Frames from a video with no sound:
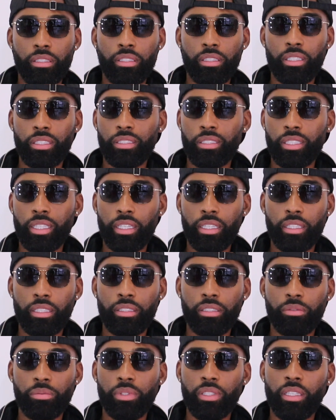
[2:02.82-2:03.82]
6
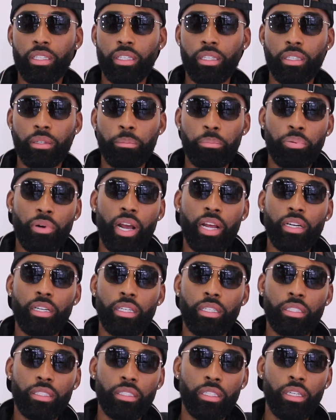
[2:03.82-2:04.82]
seconds. We did
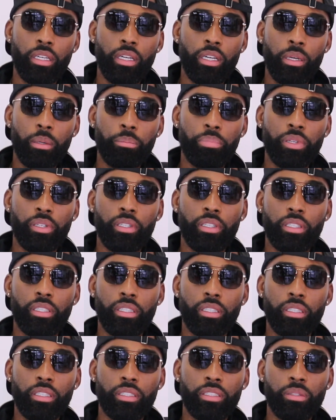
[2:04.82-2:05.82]
product
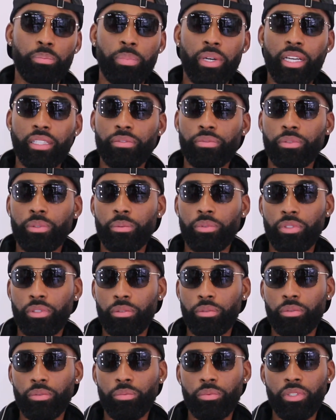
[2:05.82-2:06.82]
spots for them.
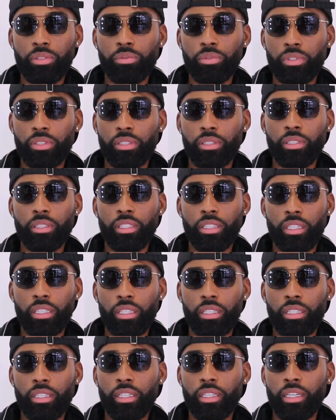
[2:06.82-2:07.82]
So it was a
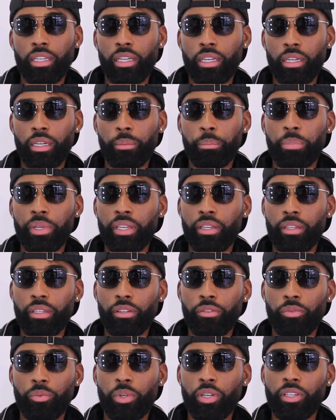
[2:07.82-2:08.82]
bit
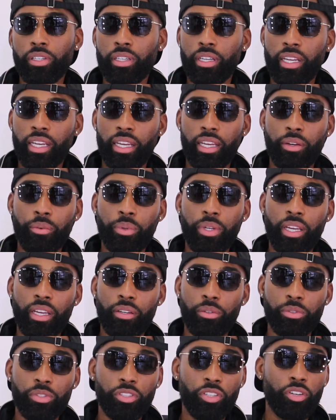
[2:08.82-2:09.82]
of work, and
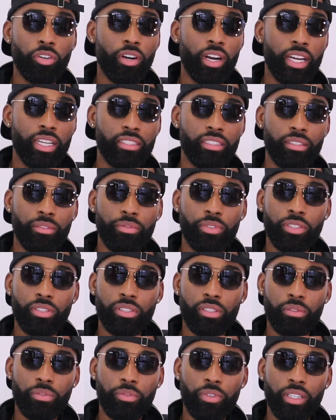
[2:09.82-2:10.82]
it was crazy
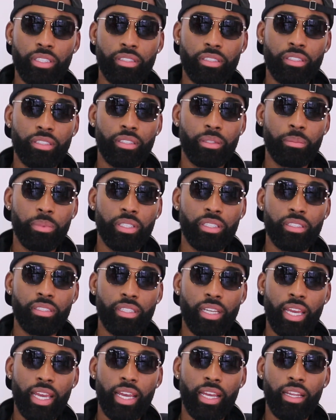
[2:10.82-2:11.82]
visual effects on it because
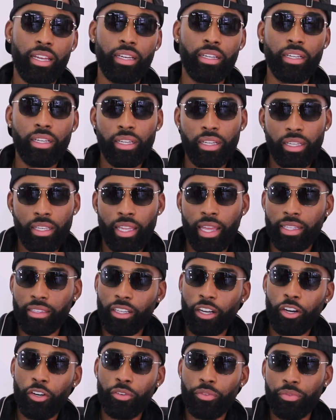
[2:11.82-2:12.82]
it had like
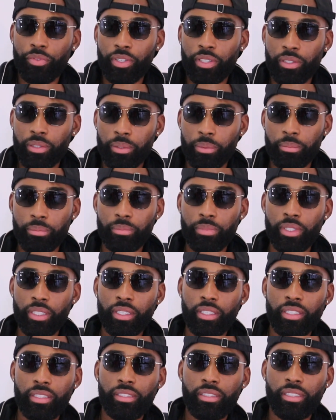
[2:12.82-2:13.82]
the whole Venom
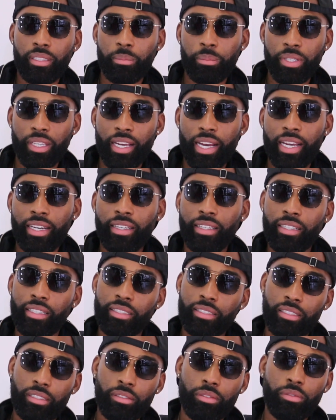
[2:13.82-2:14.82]
symbiote in
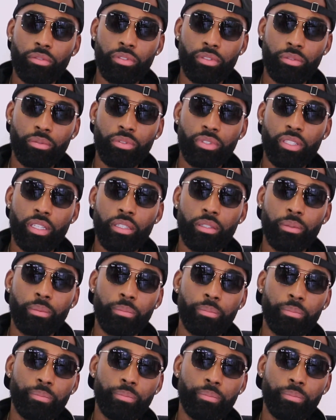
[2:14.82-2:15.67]
it, so it was dope.